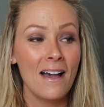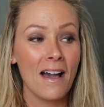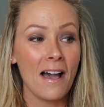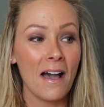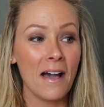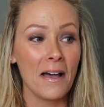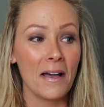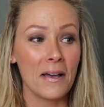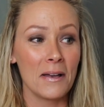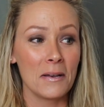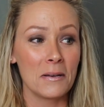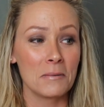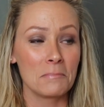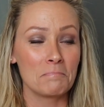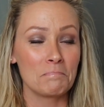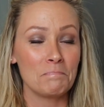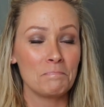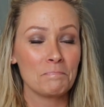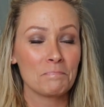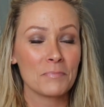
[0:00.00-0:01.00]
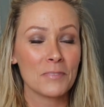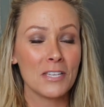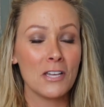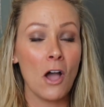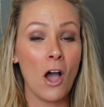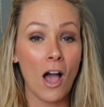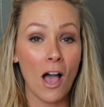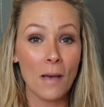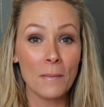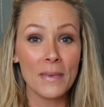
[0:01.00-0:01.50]
um,
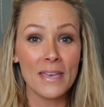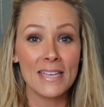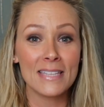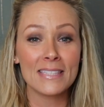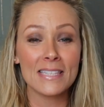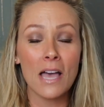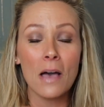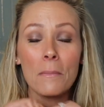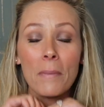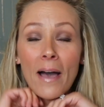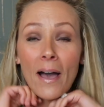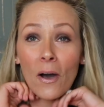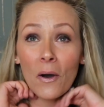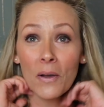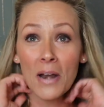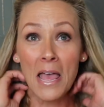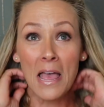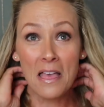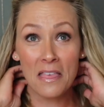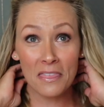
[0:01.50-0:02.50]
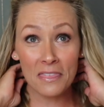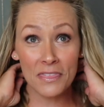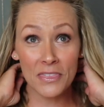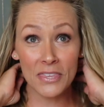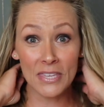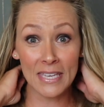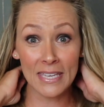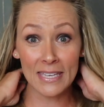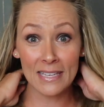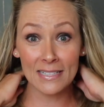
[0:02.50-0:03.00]
comments about
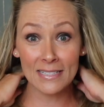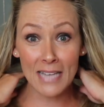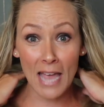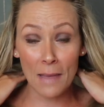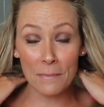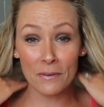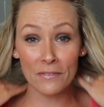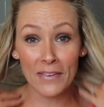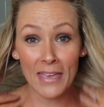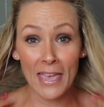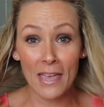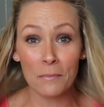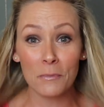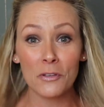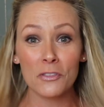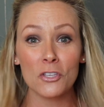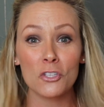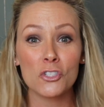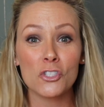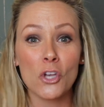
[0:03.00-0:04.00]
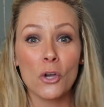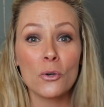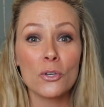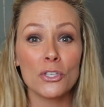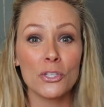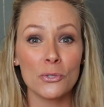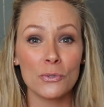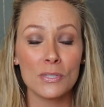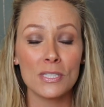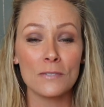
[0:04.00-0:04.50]
the type of hammer that Joe
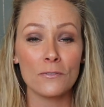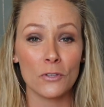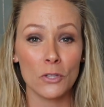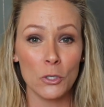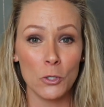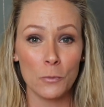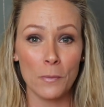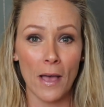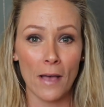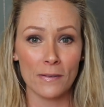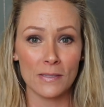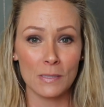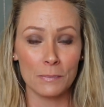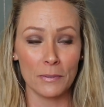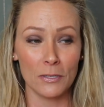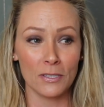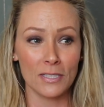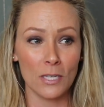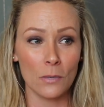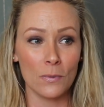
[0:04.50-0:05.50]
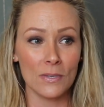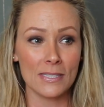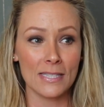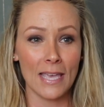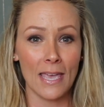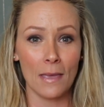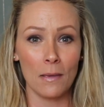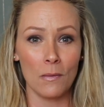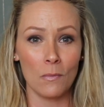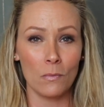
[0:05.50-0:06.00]
used for the hoop house build. It was
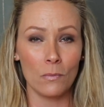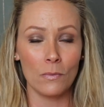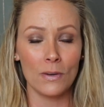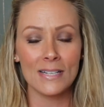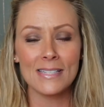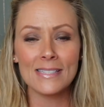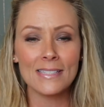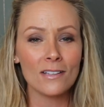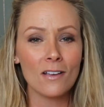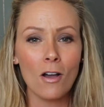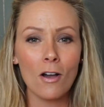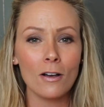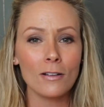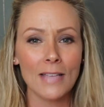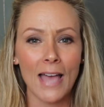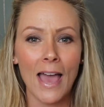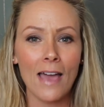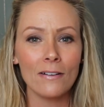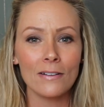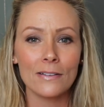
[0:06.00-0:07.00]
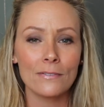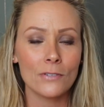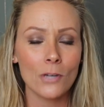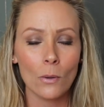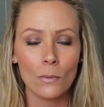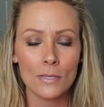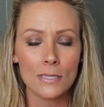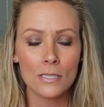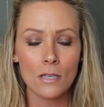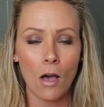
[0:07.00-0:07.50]
a, what is it called? I don't even
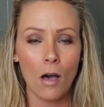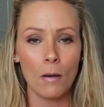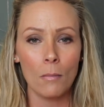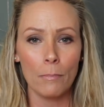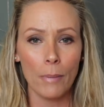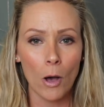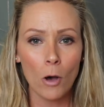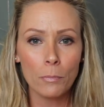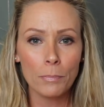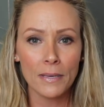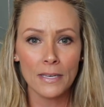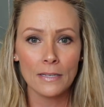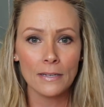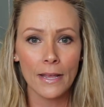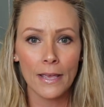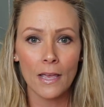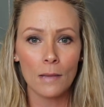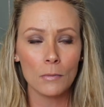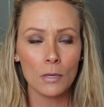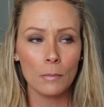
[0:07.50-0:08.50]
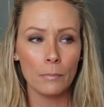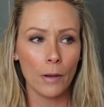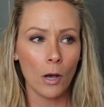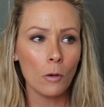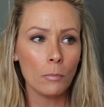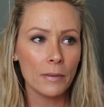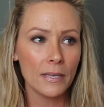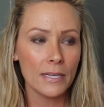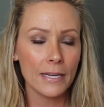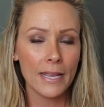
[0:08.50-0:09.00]
know what it's called. Ball peen hammer,
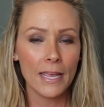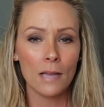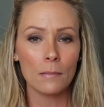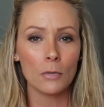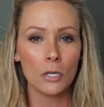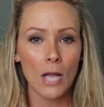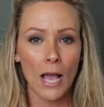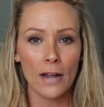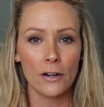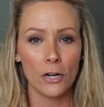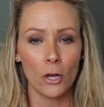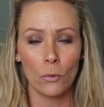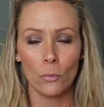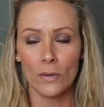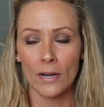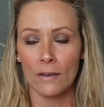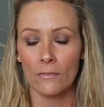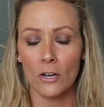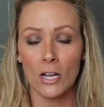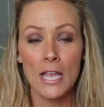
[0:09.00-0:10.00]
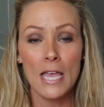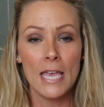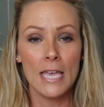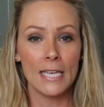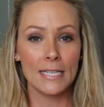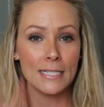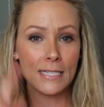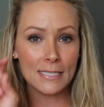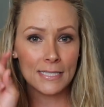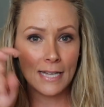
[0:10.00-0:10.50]
ball pin hammer, I don't know, whatever.
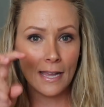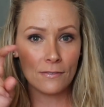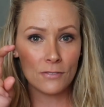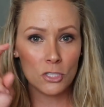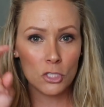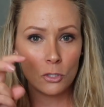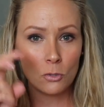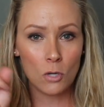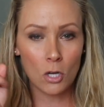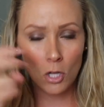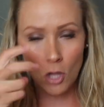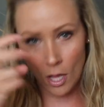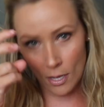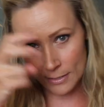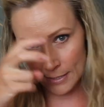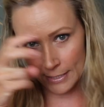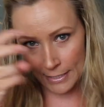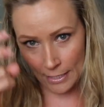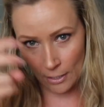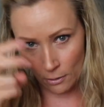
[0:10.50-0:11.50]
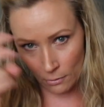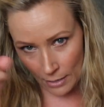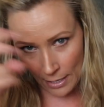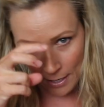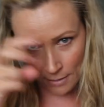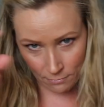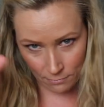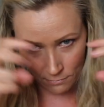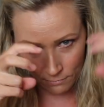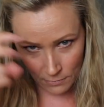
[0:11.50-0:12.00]
It doesn't have the two claws in it,
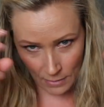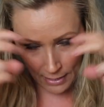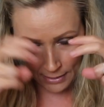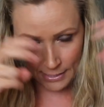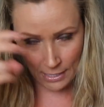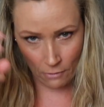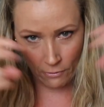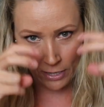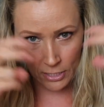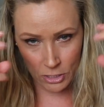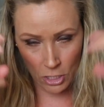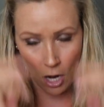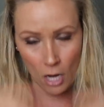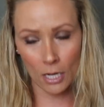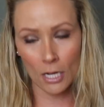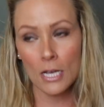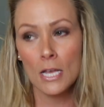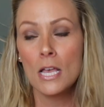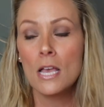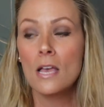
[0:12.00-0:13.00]
okay? That's how I talk.